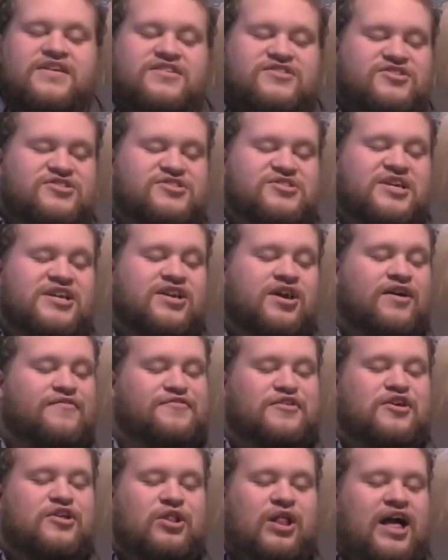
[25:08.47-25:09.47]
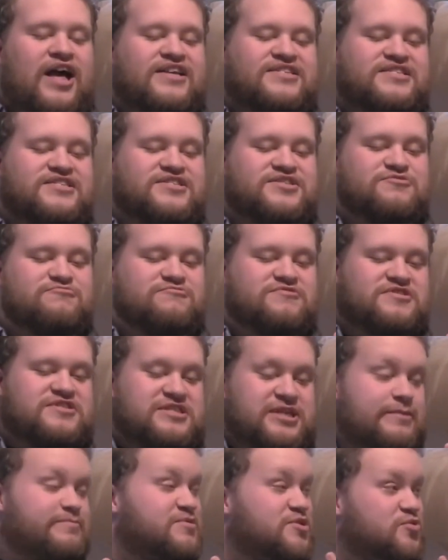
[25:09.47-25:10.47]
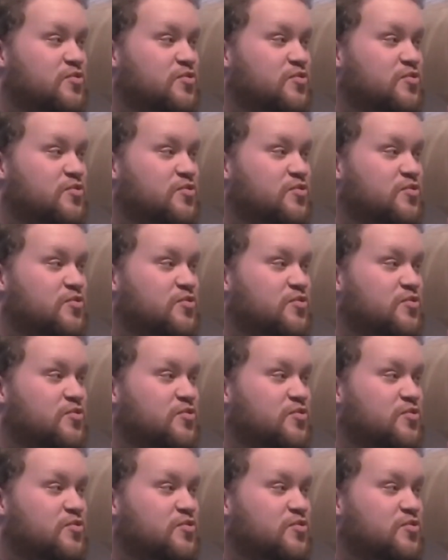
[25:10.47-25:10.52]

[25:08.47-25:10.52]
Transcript: Just take off the glasses, you damn